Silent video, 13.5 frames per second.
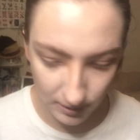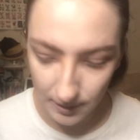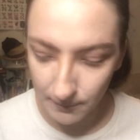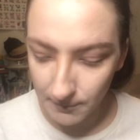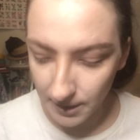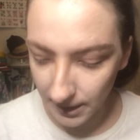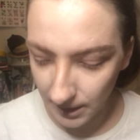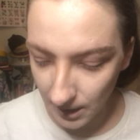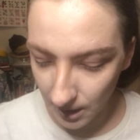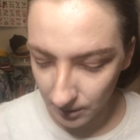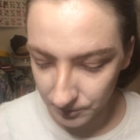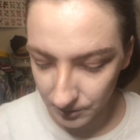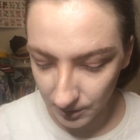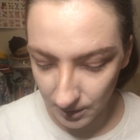that might
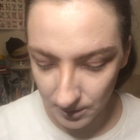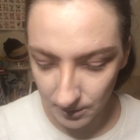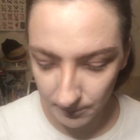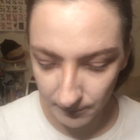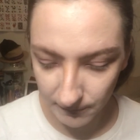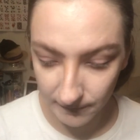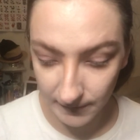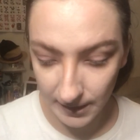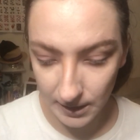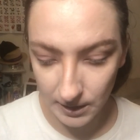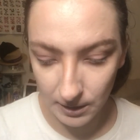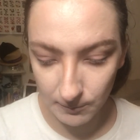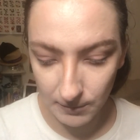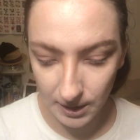actually end up
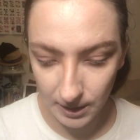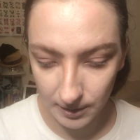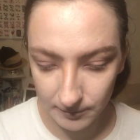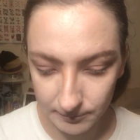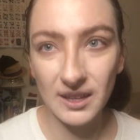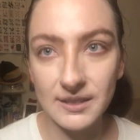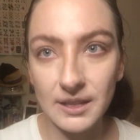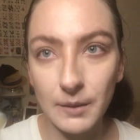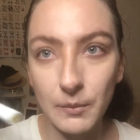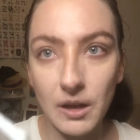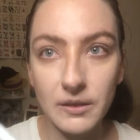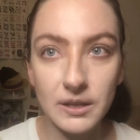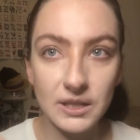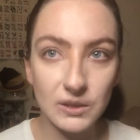failing me is I
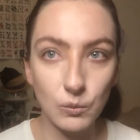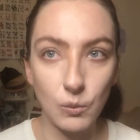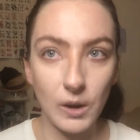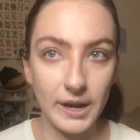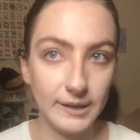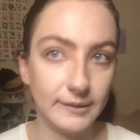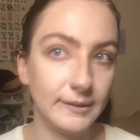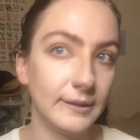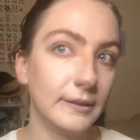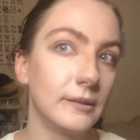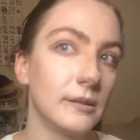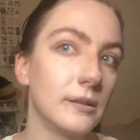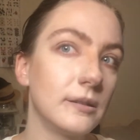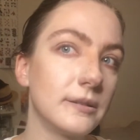bought this white
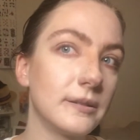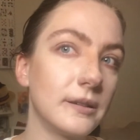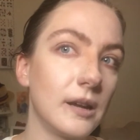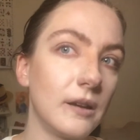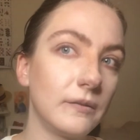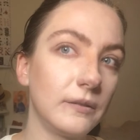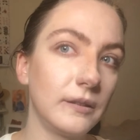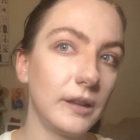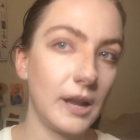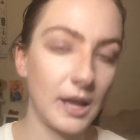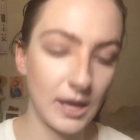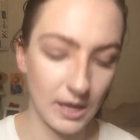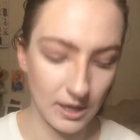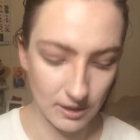stuff
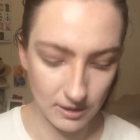today